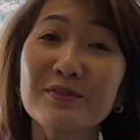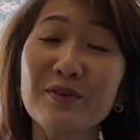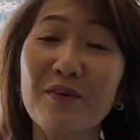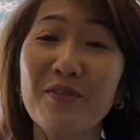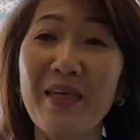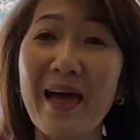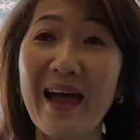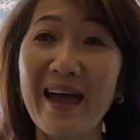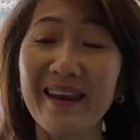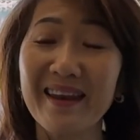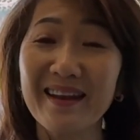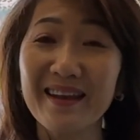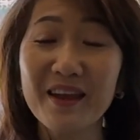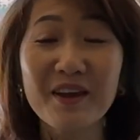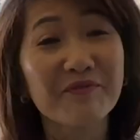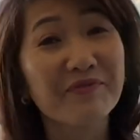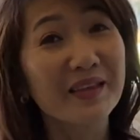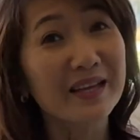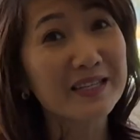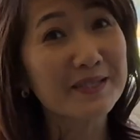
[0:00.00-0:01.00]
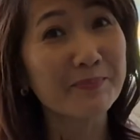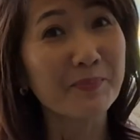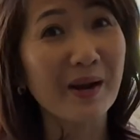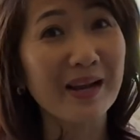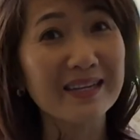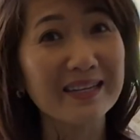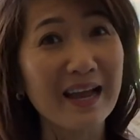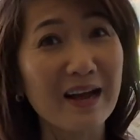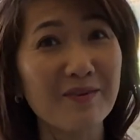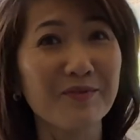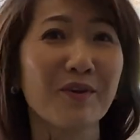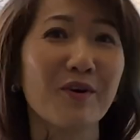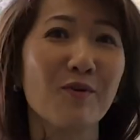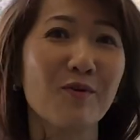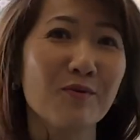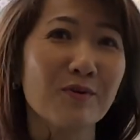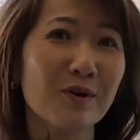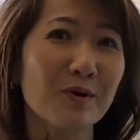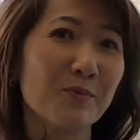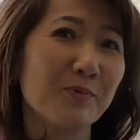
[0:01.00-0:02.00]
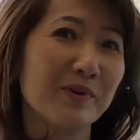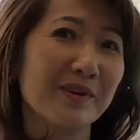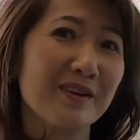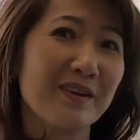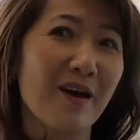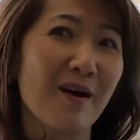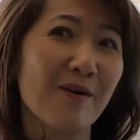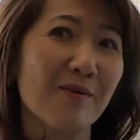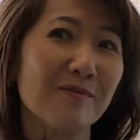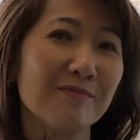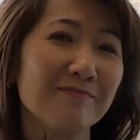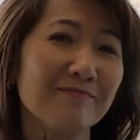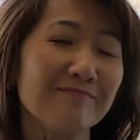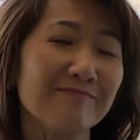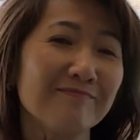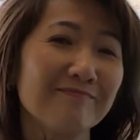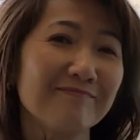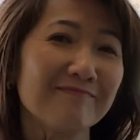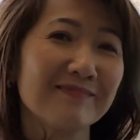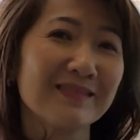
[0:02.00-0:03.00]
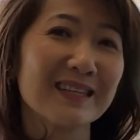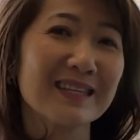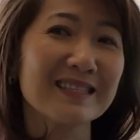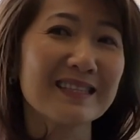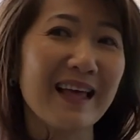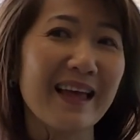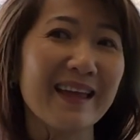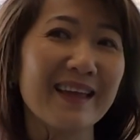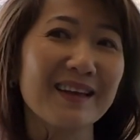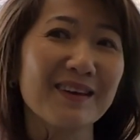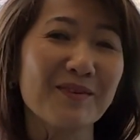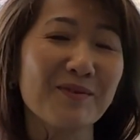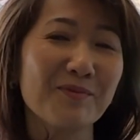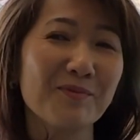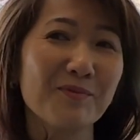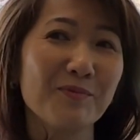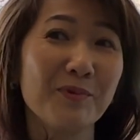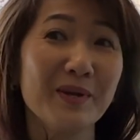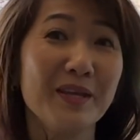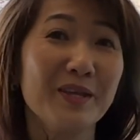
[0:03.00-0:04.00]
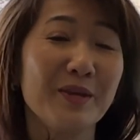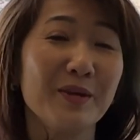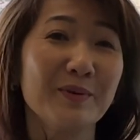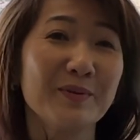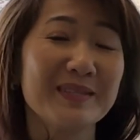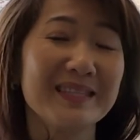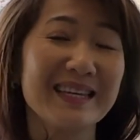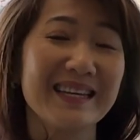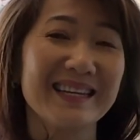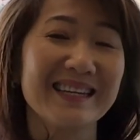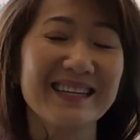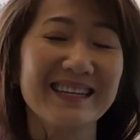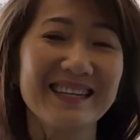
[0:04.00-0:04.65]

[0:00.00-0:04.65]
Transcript: so that if things break down, the owner would know. Just like we use it.